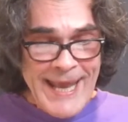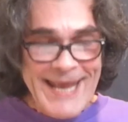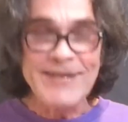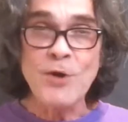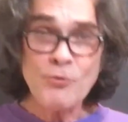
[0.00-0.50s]

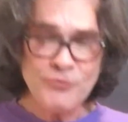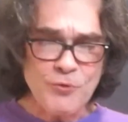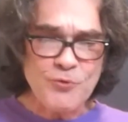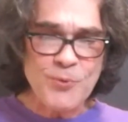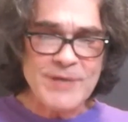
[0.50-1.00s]
It
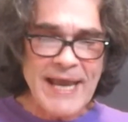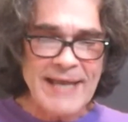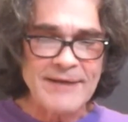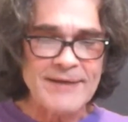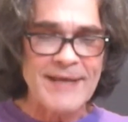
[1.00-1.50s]
also
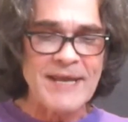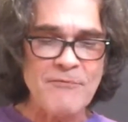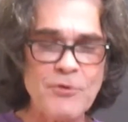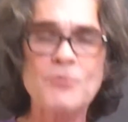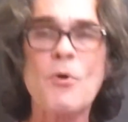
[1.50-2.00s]
created an
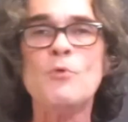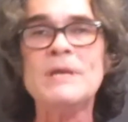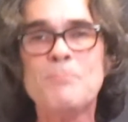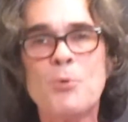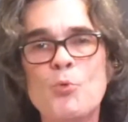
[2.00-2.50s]

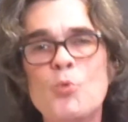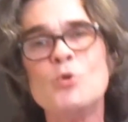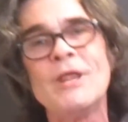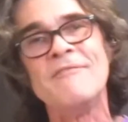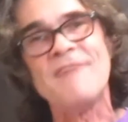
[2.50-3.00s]
ever-growing
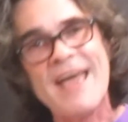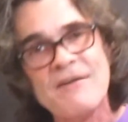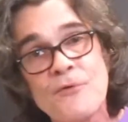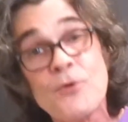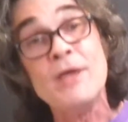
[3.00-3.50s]
pool of
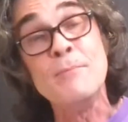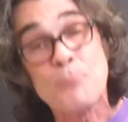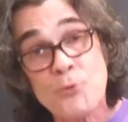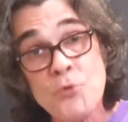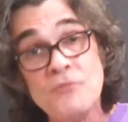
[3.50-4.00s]

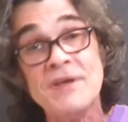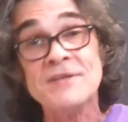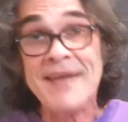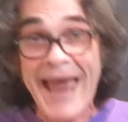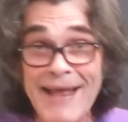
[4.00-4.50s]

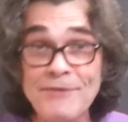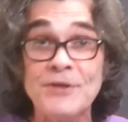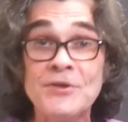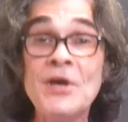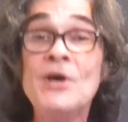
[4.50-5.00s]
ever-improving
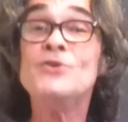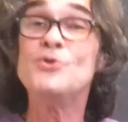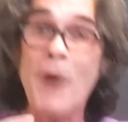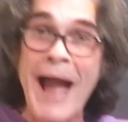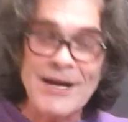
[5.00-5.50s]
talent
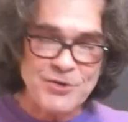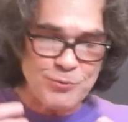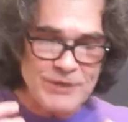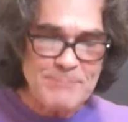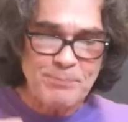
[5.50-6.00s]
to
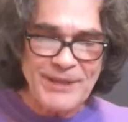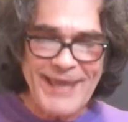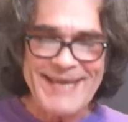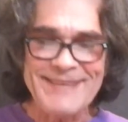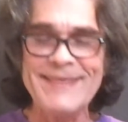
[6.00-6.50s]
actually
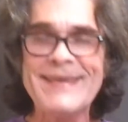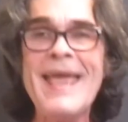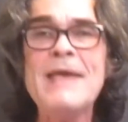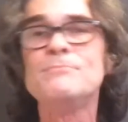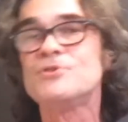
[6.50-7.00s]
play the
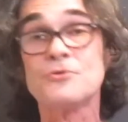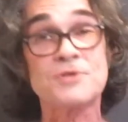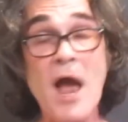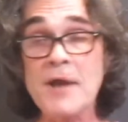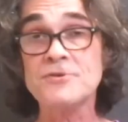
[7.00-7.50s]
game. So
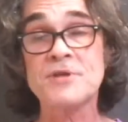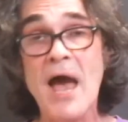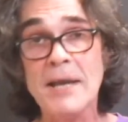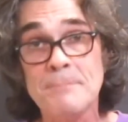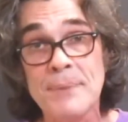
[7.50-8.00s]
soccer's
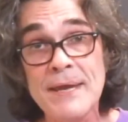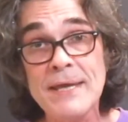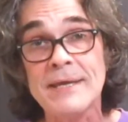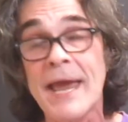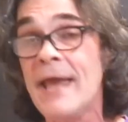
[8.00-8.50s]
gotten
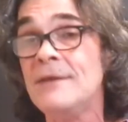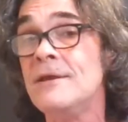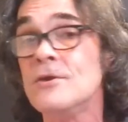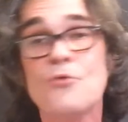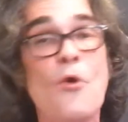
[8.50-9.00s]
big, and
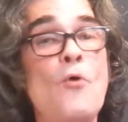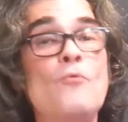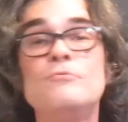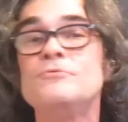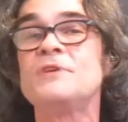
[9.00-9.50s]
it
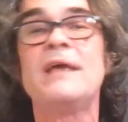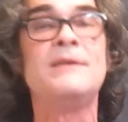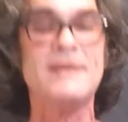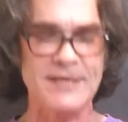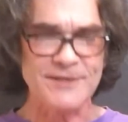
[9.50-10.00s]
grows,
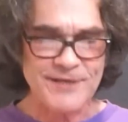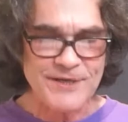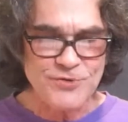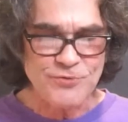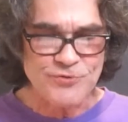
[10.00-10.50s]
and it
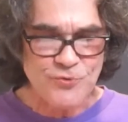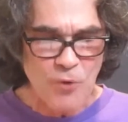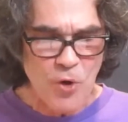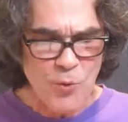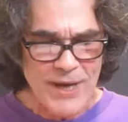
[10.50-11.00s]
continues
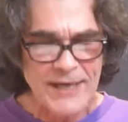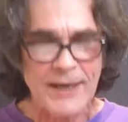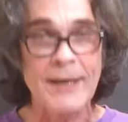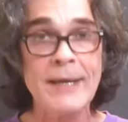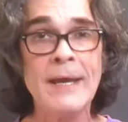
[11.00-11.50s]
growing.